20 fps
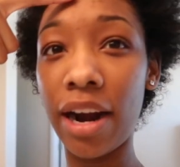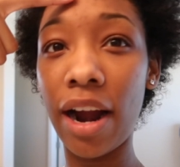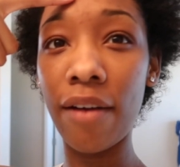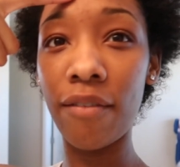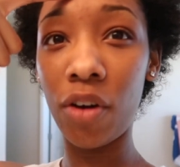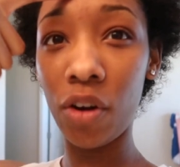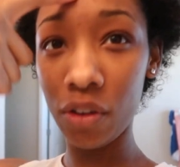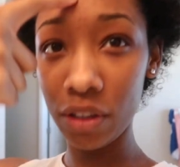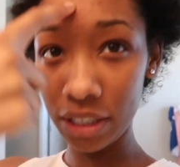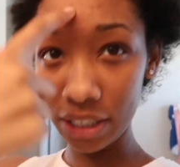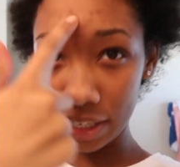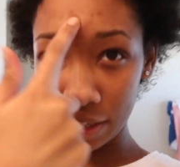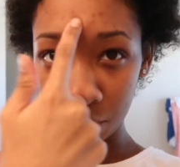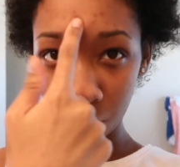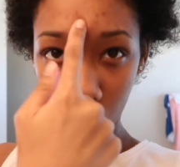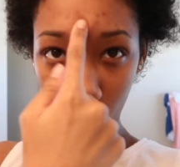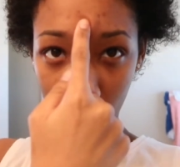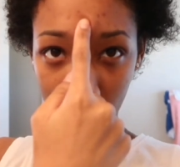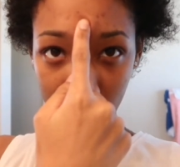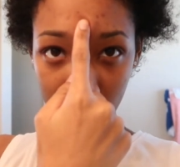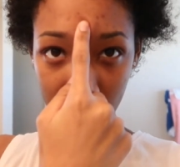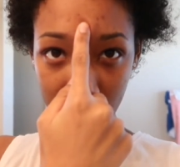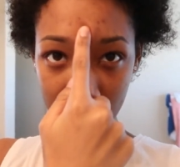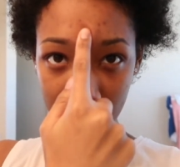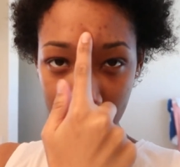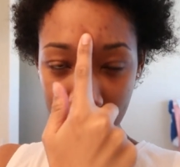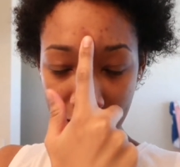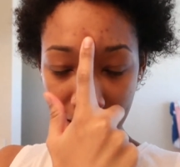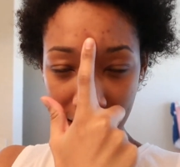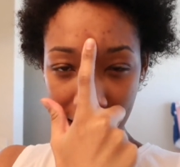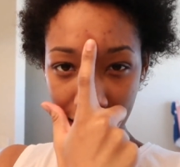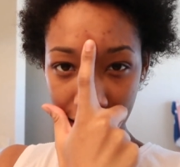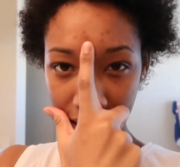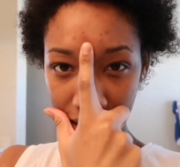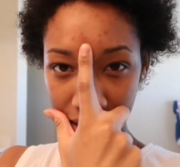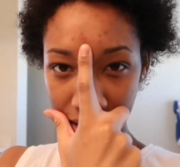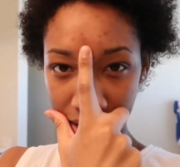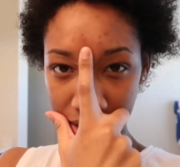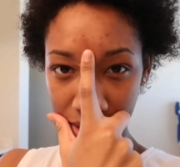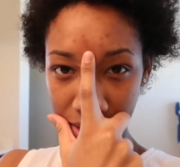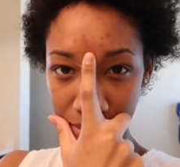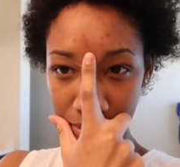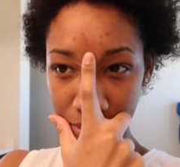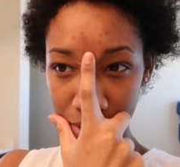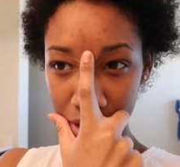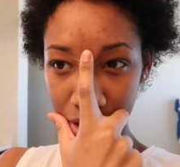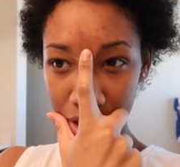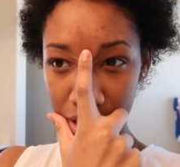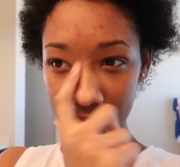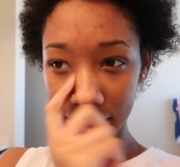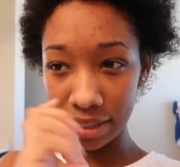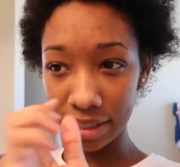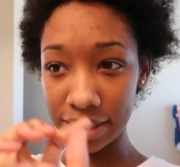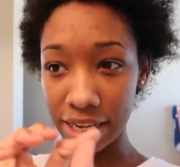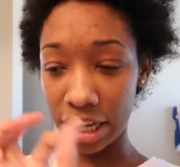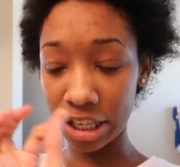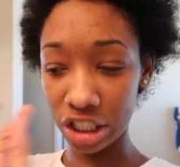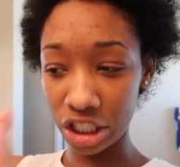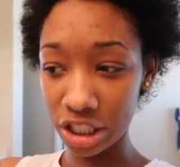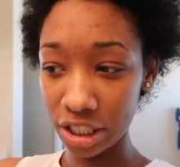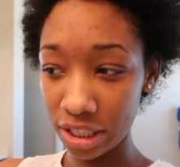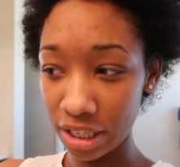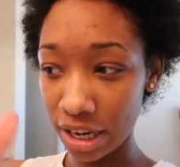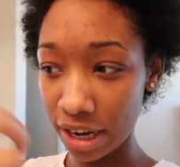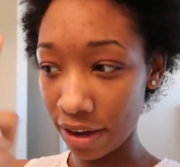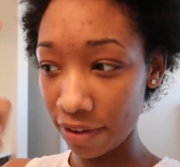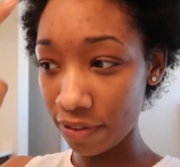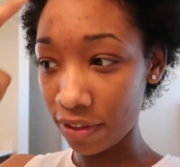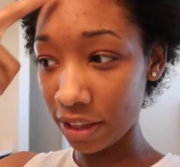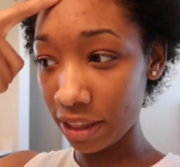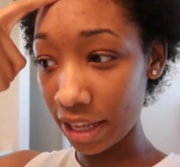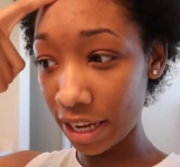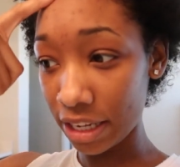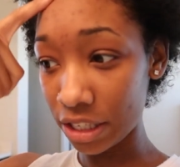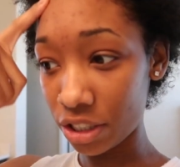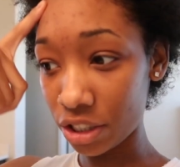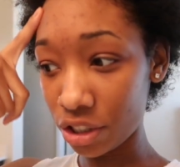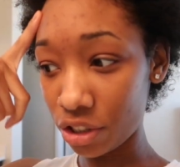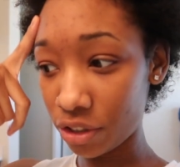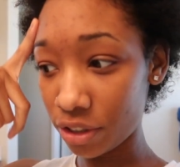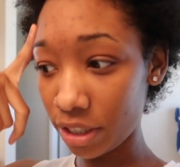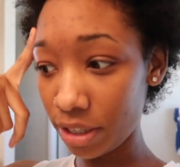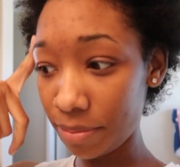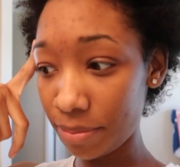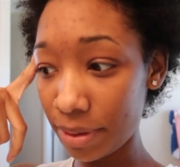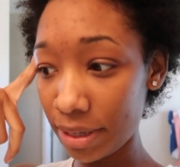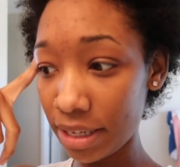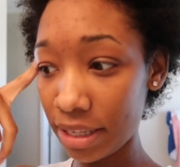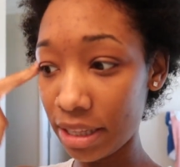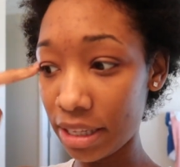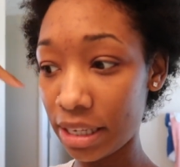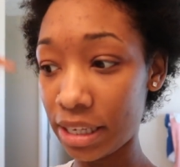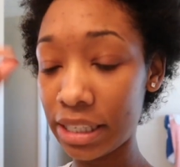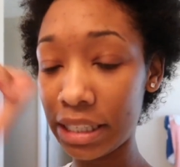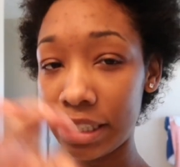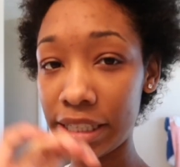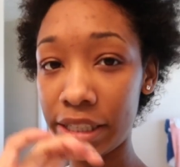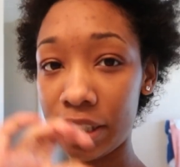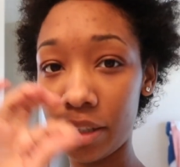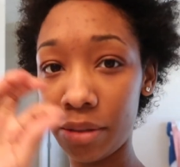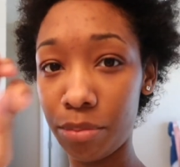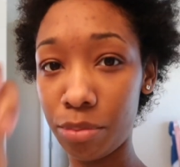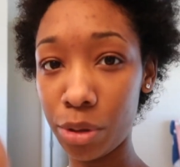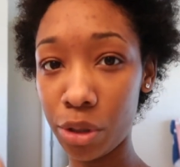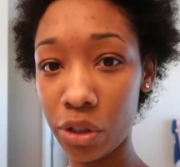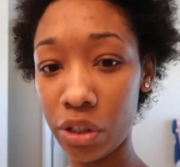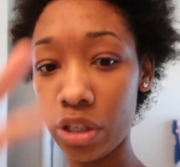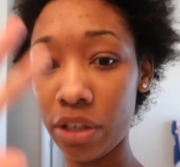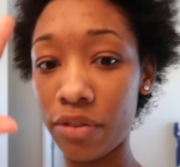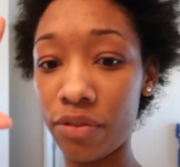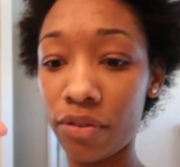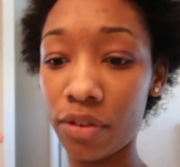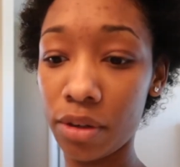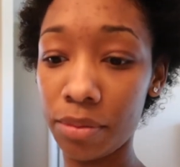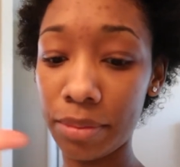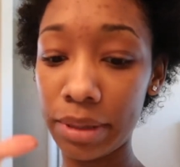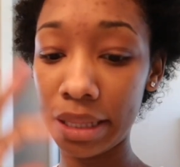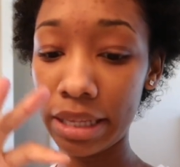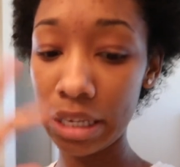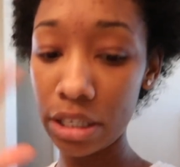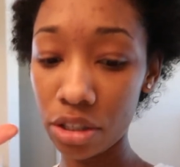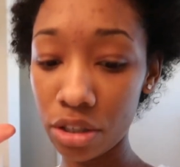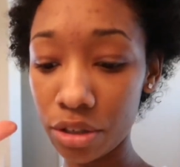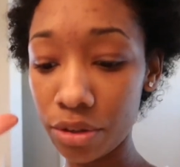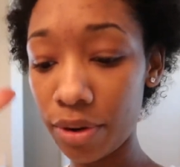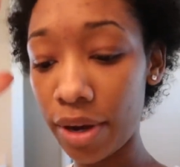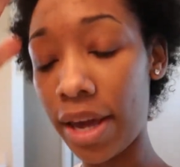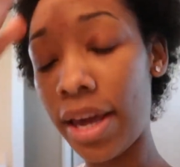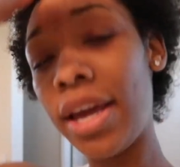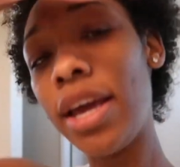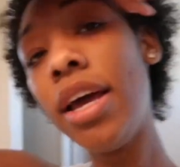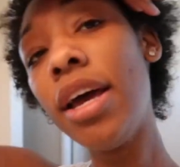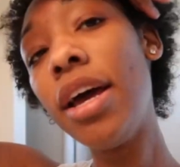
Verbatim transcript: I've only did one um, session of the laser treatment, the Clear and Brilliant from LaserAway.